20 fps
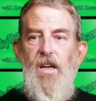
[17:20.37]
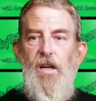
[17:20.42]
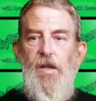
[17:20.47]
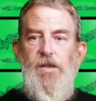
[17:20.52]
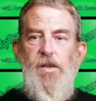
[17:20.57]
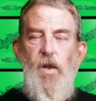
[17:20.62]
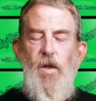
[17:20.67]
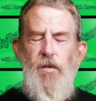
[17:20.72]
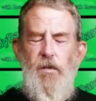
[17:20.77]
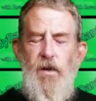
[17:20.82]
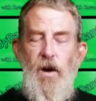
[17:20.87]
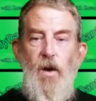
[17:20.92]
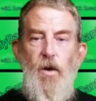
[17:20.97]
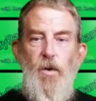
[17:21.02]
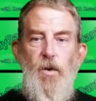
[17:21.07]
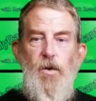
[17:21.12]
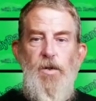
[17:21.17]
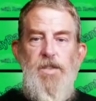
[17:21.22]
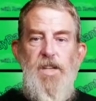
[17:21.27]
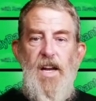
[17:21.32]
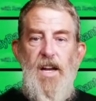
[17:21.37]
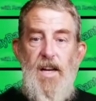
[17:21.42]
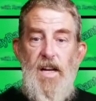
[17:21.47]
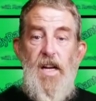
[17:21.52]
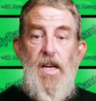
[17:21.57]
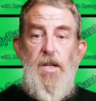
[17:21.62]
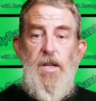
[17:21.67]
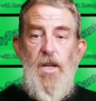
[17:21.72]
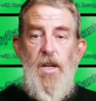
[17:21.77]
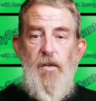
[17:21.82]
So the voters in
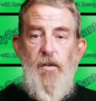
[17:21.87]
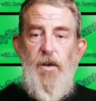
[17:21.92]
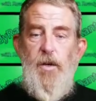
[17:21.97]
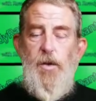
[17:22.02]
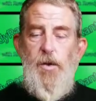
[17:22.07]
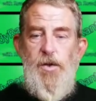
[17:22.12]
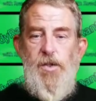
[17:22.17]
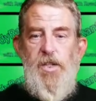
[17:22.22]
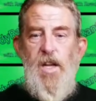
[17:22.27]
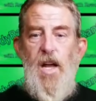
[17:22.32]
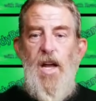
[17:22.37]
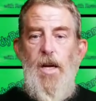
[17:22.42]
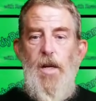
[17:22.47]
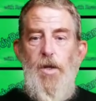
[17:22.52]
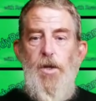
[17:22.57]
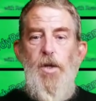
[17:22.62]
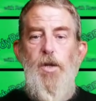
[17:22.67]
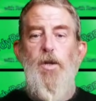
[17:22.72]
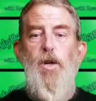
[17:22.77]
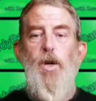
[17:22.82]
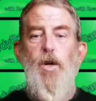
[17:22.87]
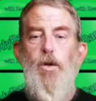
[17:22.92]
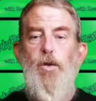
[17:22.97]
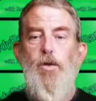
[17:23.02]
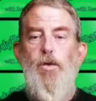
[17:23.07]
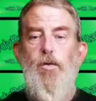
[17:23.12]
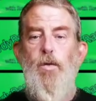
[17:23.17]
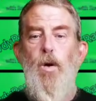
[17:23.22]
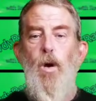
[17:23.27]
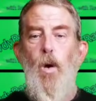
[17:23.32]
each individual state should
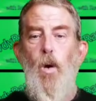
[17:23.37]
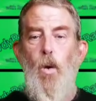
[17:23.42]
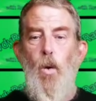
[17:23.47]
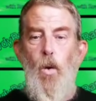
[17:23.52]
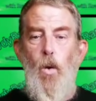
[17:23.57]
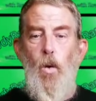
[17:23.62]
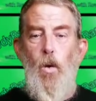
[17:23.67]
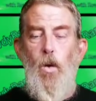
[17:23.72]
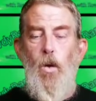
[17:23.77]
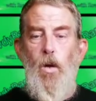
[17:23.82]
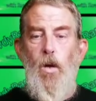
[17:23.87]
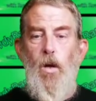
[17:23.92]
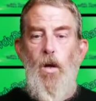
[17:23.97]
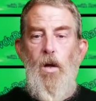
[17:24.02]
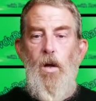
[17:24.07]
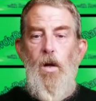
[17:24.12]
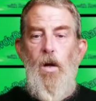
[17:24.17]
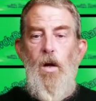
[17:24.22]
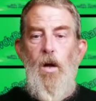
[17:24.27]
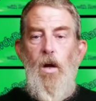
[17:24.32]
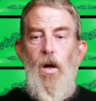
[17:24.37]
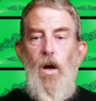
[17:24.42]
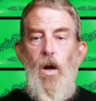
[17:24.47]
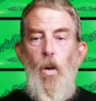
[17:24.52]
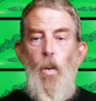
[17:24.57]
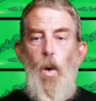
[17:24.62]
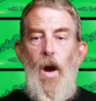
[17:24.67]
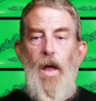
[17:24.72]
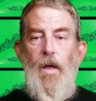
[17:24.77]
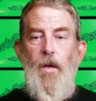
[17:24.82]
control
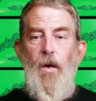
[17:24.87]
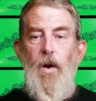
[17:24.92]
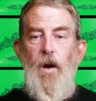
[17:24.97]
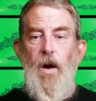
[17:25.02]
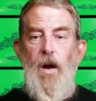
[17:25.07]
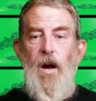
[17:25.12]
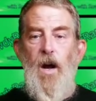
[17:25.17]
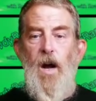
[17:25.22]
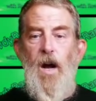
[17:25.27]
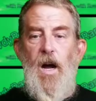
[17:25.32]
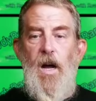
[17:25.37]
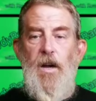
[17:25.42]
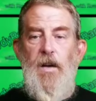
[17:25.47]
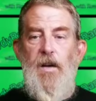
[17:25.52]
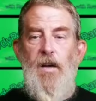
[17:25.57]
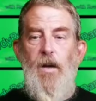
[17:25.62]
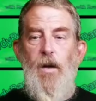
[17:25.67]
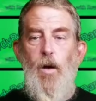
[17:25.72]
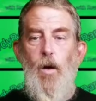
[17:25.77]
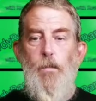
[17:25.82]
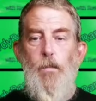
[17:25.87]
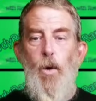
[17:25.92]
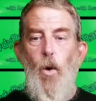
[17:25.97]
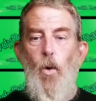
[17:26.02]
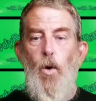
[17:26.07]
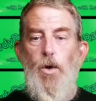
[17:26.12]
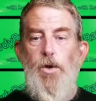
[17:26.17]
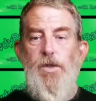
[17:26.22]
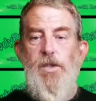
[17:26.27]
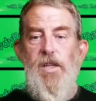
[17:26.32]
whether or not
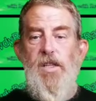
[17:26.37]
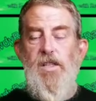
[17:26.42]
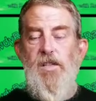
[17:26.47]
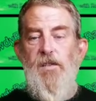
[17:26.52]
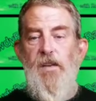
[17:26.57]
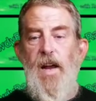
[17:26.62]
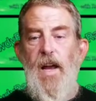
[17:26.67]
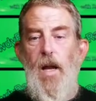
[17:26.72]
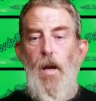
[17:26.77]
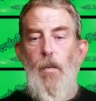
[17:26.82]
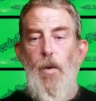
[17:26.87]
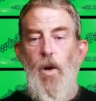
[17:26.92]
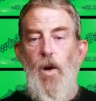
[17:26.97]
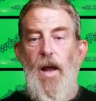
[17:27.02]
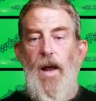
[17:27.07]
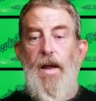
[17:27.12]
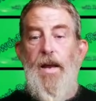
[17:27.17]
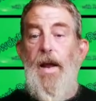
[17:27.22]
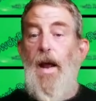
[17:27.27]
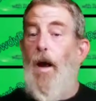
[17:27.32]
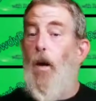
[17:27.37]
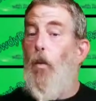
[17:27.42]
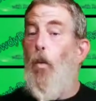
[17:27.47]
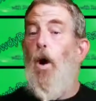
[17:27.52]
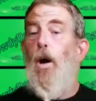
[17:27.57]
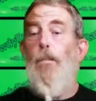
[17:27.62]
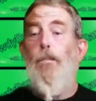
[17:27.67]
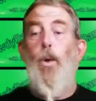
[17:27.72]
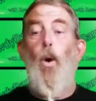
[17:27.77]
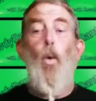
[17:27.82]
abortion is available and at
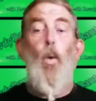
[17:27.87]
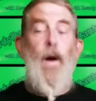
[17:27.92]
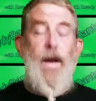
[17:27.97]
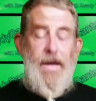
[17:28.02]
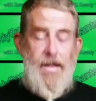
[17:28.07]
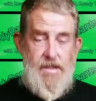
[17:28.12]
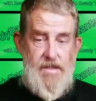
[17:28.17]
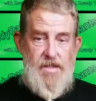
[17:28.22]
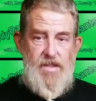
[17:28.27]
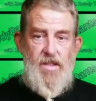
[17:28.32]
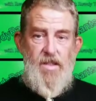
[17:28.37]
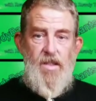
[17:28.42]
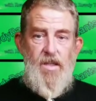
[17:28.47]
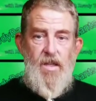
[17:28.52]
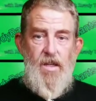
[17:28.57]
what points.